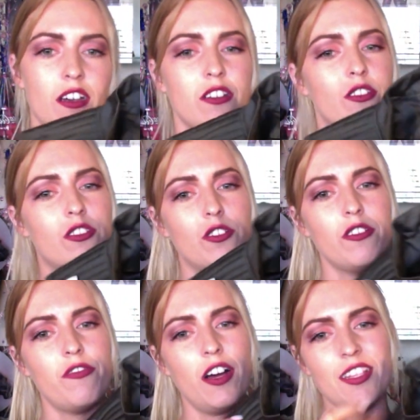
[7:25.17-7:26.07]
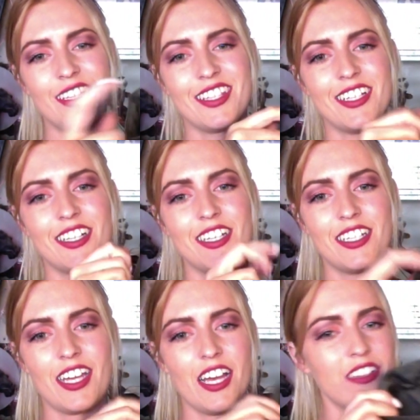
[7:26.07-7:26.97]
I do find they sit a
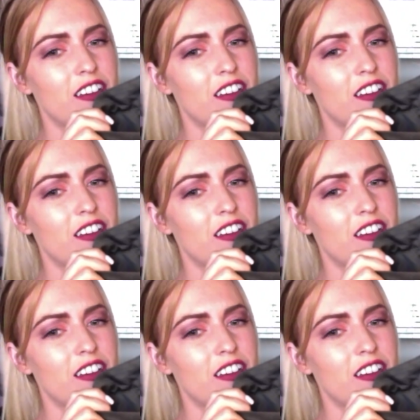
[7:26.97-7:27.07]
tad